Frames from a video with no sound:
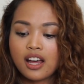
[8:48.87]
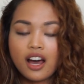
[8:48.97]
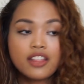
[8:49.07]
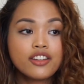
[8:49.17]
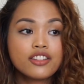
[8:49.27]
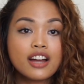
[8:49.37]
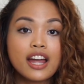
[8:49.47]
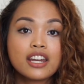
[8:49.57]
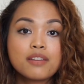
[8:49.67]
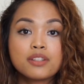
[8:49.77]
Another
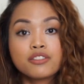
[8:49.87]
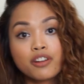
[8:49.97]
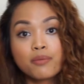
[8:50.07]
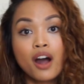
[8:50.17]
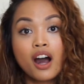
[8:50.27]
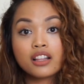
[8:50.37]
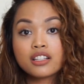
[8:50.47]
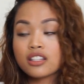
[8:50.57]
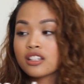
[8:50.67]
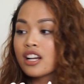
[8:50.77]
item is from
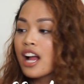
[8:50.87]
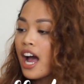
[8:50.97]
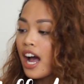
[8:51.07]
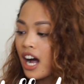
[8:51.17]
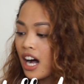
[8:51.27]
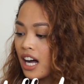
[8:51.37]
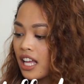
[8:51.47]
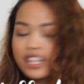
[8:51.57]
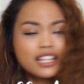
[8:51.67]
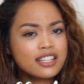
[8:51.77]
Hollister.
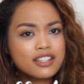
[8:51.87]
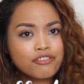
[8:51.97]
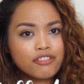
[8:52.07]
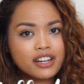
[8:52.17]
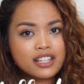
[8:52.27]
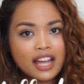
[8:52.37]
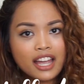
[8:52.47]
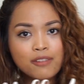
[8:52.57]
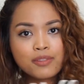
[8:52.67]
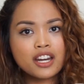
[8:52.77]
This is the first
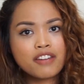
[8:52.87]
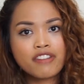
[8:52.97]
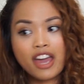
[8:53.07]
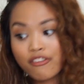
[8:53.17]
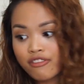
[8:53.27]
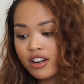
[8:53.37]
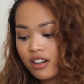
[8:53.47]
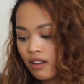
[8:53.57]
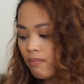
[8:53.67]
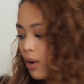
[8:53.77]
item that I've
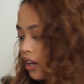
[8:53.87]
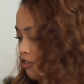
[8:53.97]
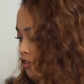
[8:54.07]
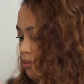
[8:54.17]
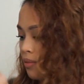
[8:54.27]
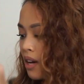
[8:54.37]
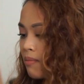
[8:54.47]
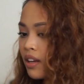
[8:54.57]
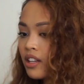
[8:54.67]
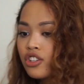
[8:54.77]
ever bought from
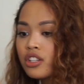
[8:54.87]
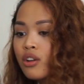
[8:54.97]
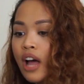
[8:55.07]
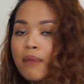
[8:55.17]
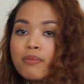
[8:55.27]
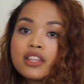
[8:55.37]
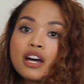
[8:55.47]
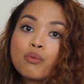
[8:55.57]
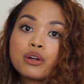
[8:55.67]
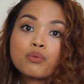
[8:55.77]
them. It just so happened
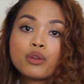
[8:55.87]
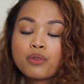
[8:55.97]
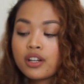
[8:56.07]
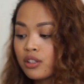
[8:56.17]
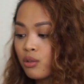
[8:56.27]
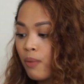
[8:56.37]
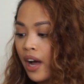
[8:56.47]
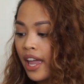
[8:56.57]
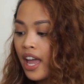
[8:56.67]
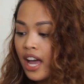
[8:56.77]
that when we were in
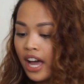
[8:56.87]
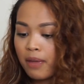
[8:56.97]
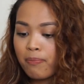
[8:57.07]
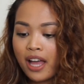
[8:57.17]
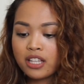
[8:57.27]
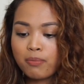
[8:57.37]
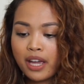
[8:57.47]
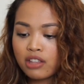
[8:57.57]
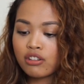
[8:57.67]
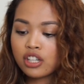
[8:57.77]
Dubai, I passed
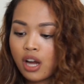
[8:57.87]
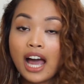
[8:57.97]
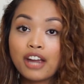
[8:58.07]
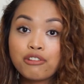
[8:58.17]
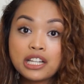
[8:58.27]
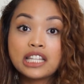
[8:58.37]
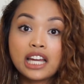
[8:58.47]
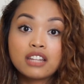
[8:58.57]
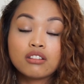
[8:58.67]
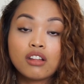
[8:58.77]
by their shop. I really
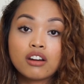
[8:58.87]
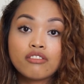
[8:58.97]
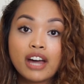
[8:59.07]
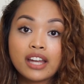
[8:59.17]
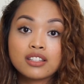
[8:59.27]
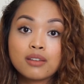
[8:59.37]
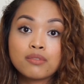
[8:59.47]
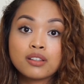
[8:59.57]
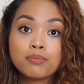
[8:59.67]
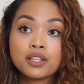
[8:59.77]
liked a lot of
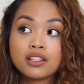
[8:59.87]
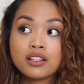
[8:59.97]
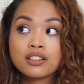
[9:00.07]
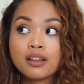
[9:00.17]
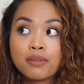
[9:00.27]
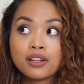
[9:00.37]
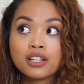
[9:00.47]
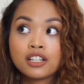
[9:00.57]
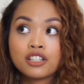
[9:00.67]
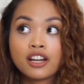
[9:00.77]
items, but since I'm in
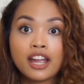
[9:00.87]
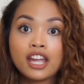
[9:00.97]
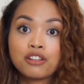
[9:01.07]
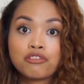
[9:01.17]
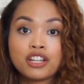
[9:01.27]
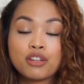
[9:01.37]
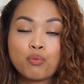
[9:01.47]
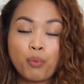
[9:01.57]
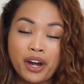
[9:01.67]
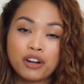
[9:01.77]
Qatar, I can't really
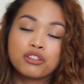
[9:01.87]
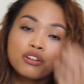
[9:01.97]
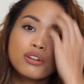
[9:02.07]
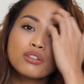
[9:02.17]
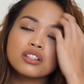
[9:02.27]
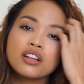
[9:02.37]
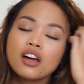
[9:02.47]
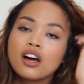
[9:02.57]
wear those.